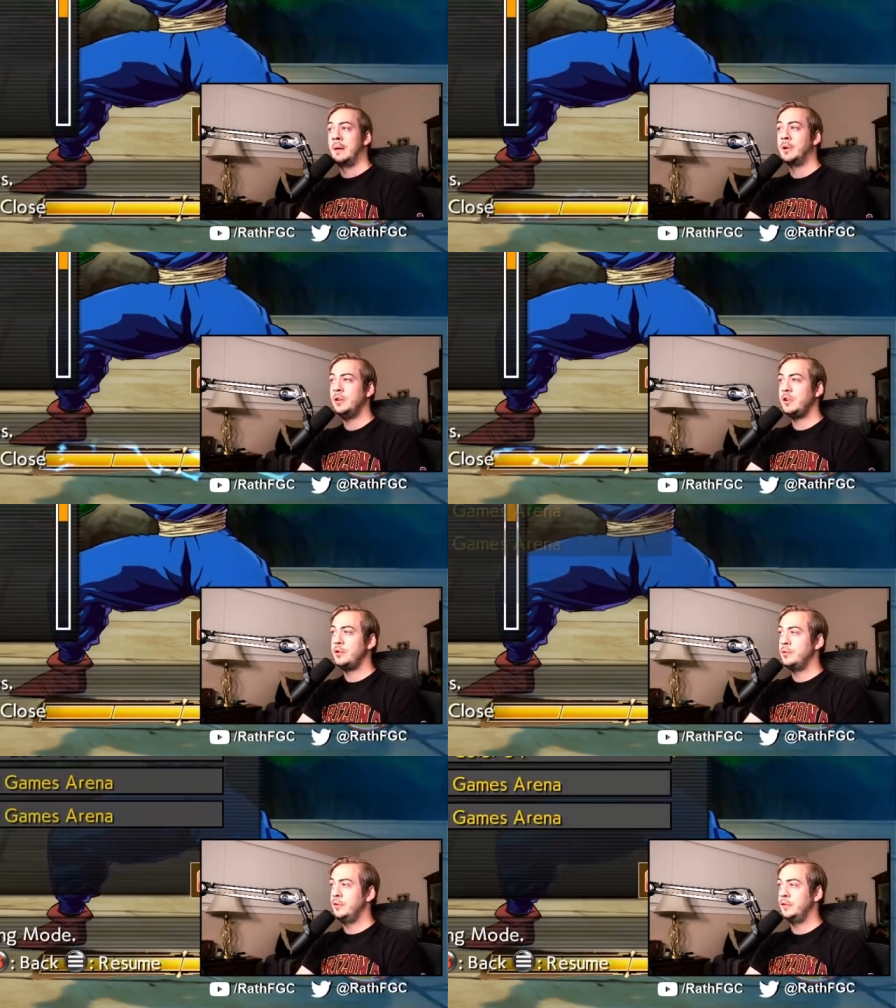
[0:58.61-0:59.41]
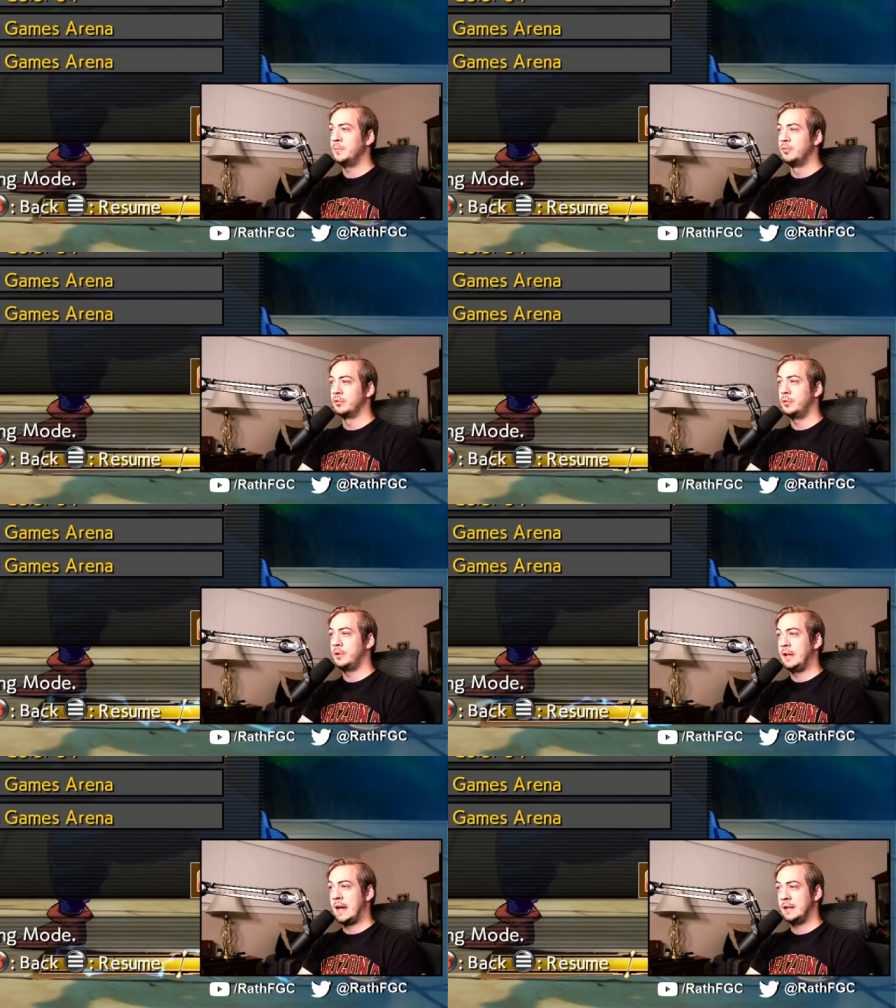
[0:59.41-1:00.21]
I'm going to use
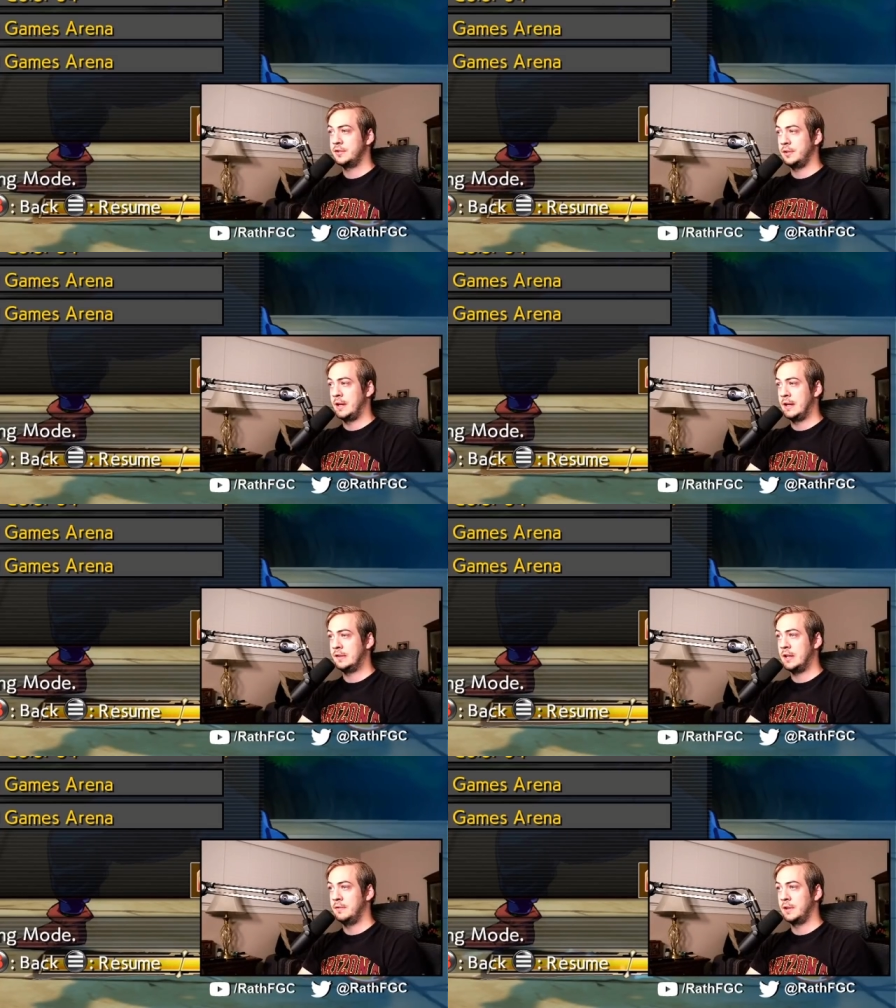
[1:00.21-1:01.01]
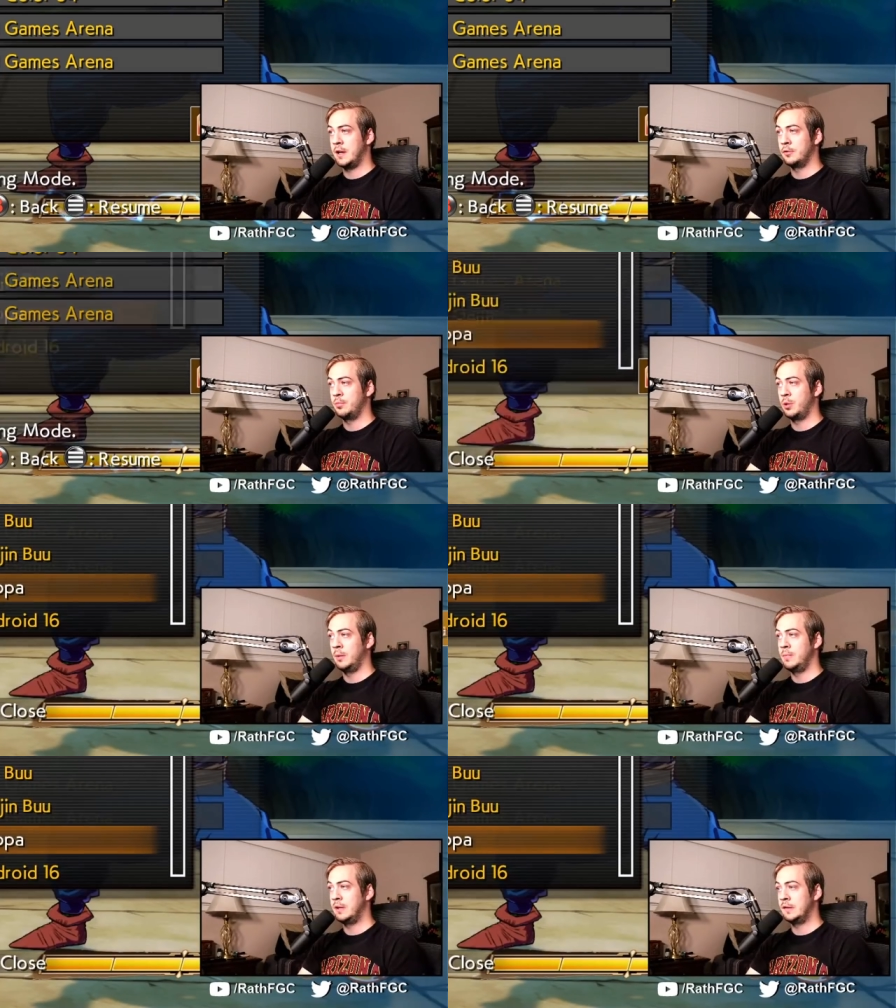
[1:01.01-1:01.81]
Broly actually as kind of a
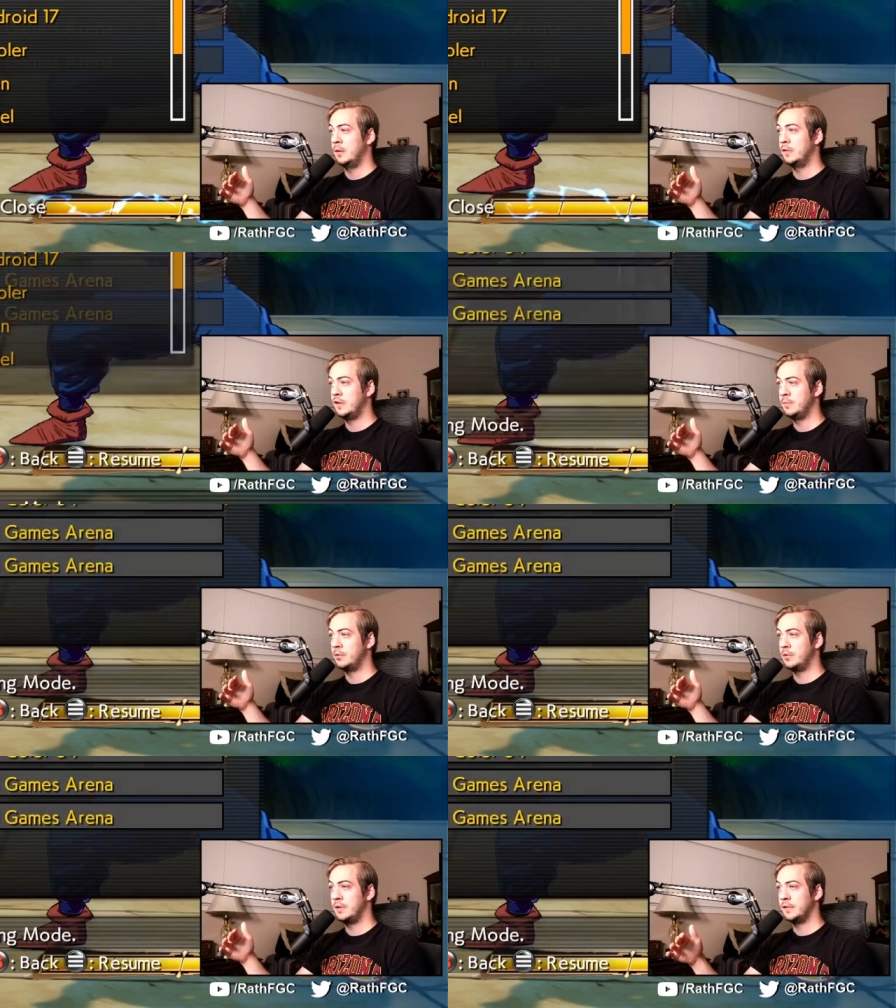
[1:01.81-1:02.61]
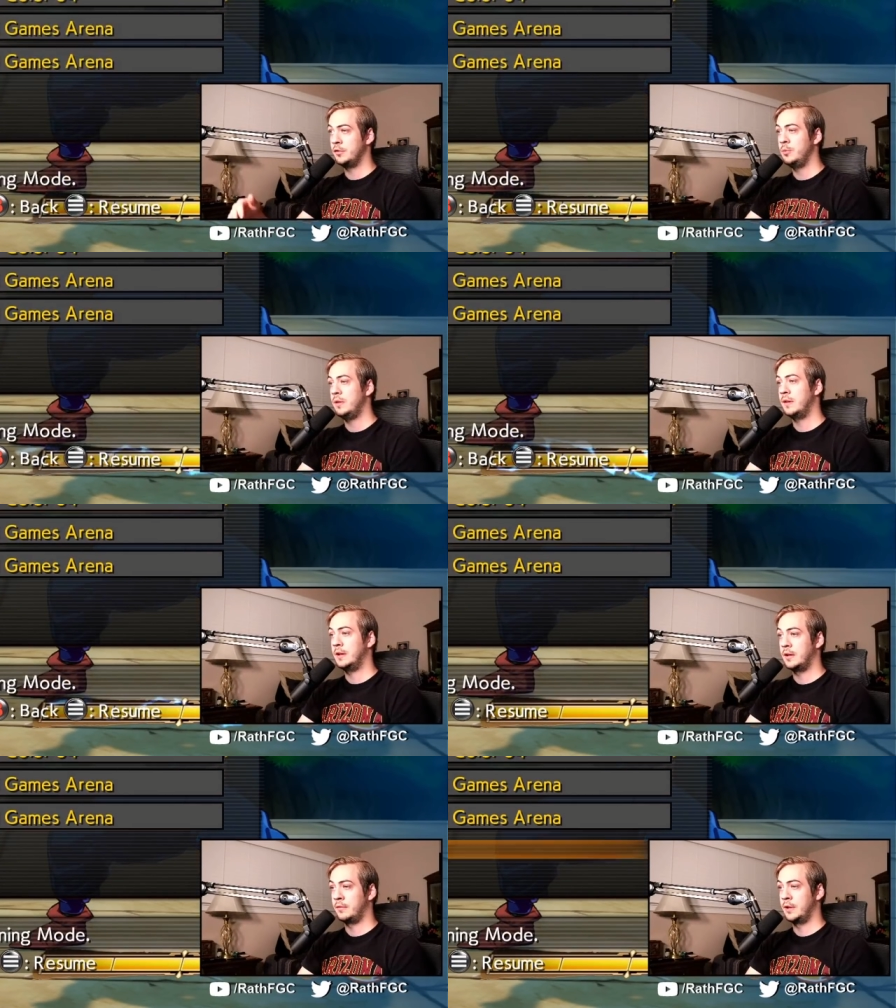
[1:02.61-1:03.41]
counterpoint because Z Broly is who we think
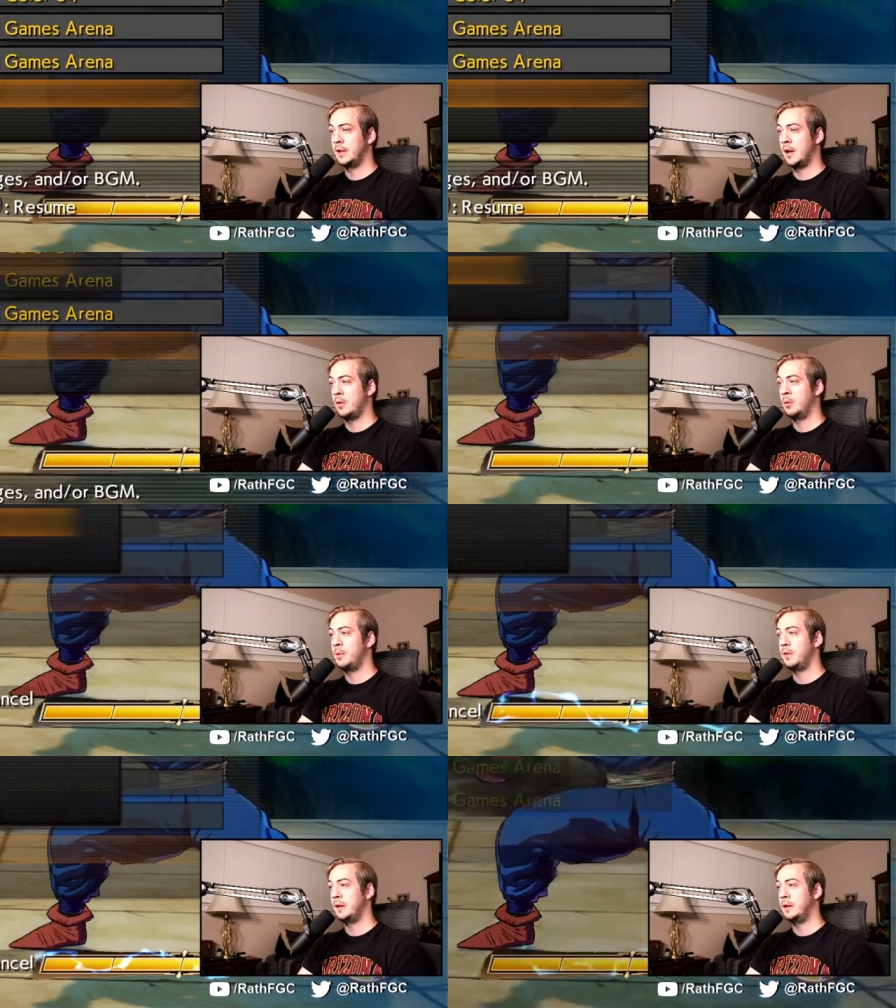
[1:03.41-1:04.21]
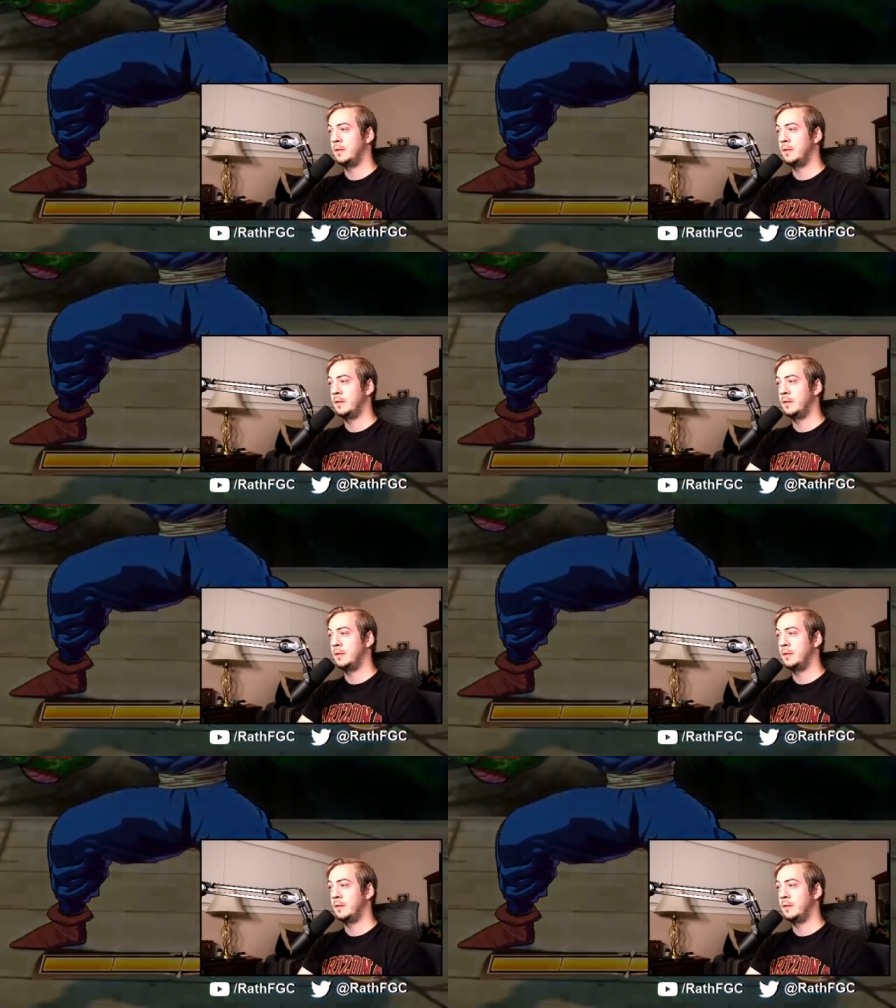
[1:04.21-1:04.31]
of right now when we think of